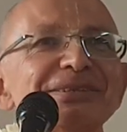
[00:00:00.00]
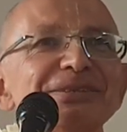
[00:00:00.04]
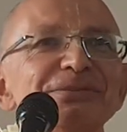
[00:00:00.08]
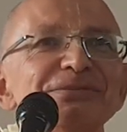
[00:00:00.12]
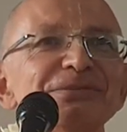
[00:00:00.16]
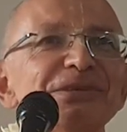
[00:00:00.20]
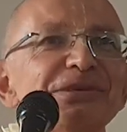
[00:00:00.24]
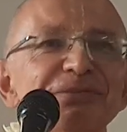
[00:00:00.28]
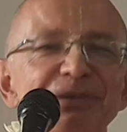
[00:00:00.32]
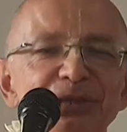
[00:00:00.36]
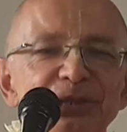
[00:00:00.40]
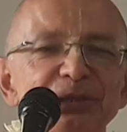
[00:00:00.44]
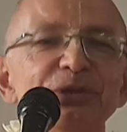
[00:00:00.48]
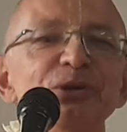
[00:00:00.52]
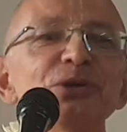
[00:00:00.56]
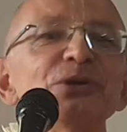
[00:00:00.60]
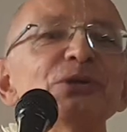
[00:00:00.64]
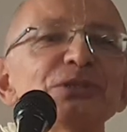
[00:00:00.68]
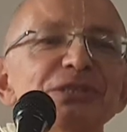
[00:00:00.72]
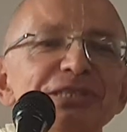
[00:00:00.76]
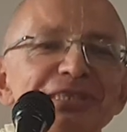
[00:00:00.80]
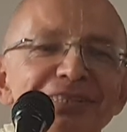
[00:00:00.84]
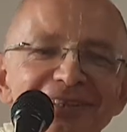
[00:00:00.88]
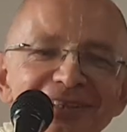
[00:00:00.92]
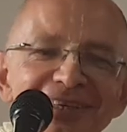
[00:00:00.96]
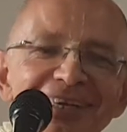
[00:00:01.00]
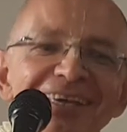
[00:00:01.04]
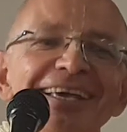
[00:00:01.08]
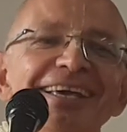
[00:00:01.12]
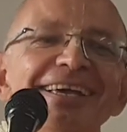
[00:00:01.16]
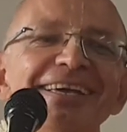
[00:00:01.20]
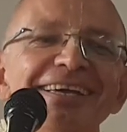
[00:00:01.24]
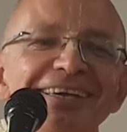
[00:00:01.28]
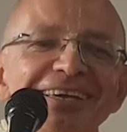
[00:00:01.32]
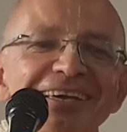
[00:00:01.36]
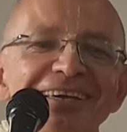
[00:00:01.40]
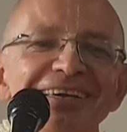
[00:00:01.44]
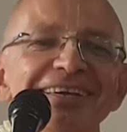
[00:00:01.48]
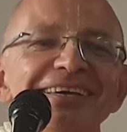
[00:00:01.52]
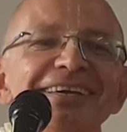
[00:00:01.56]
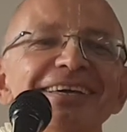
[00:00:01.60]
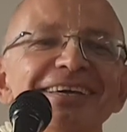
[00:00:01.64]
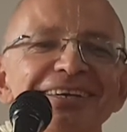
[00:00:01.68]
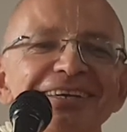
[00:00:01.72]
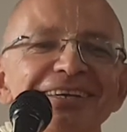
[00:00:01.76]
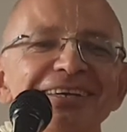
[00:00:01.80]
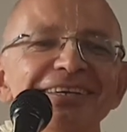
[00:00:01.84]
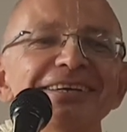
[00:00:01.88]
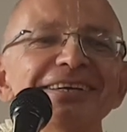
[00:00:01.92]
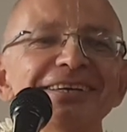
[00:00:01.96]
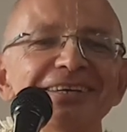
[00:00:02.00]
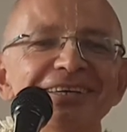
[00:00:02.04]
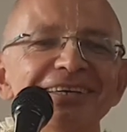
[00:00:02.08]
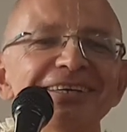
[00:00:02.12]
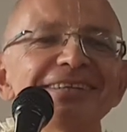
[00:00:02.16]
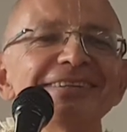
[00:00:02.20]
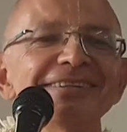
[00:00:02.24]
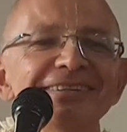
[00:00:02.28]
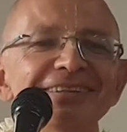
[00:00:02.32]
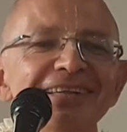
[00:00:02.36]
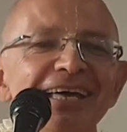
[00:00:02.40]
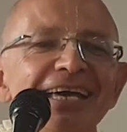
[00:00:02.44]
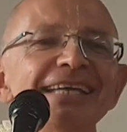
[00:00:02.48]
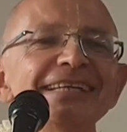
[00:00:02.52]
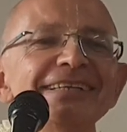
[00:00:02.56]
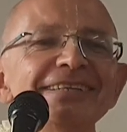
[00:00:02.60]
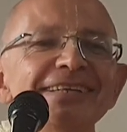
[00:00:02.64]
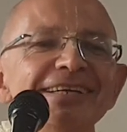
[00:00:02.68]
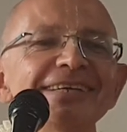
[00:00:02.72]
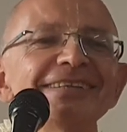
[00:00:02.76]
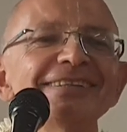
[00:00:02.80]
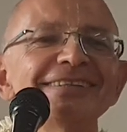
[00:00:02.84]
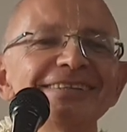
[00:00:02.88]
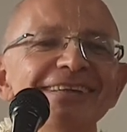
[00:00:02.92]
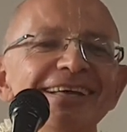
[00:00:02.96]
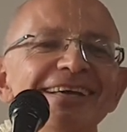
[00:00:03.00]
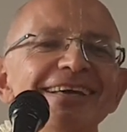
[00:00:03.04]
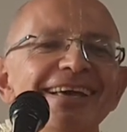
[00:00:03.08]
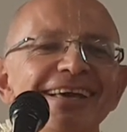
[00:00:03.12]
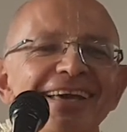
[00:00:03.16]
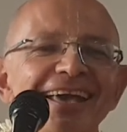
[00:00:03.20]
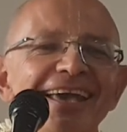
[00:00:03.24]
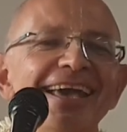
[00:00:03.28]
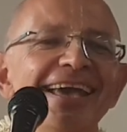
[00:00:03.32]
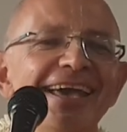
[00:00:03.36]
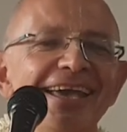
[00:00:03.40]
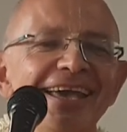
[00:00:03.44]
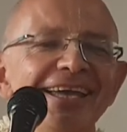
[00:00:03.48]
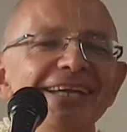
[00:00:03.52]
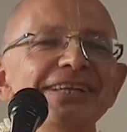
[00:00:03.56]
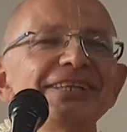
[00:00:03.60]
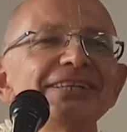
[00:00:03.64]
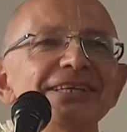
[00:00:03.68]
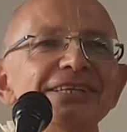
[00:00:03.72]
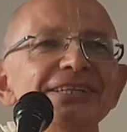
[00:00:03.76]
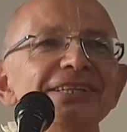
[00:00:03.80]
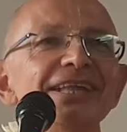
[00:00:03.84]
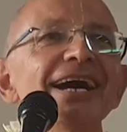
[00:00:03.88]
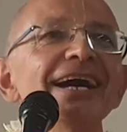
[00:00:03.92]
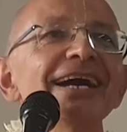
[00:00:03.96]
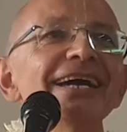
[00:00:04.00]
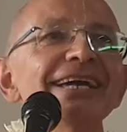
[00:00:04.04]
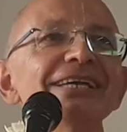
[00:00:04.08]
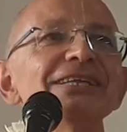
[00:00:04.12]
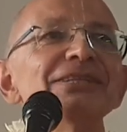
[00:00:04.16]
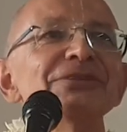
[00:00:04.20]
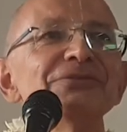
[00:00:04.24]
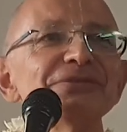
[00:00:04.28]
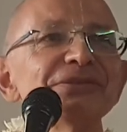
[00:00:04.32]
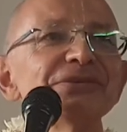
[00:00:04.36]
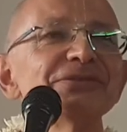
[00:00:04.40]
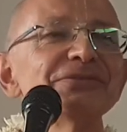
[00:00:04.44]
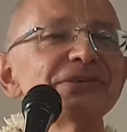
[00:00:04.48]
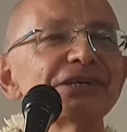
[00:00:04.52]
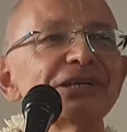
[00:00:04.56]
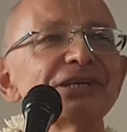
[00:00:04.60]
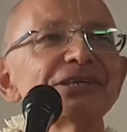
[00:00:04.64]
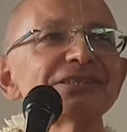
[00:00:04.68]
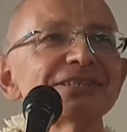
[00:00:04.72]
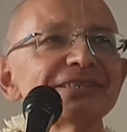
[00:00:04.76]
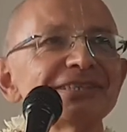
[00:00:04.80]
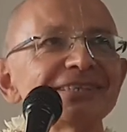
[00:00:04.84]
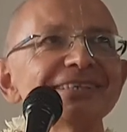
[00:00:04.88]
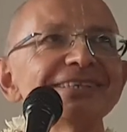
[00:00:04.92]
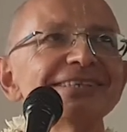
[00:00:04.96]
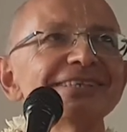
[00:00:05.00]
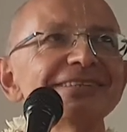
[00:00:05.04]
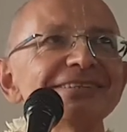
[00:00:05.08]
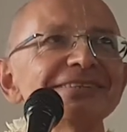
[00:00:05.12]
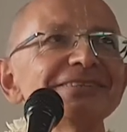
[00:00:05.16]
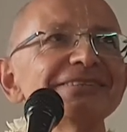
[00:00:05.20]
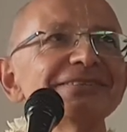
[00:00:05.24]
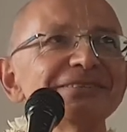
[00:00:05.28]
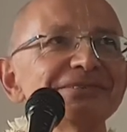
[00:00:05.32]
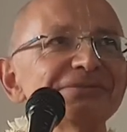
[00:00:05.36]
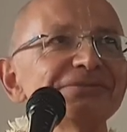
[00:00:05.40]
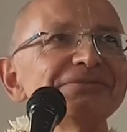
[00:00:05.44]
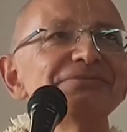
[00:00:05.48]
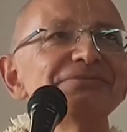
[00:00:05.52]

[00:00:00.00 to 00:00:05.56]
We were not in 1989, we were in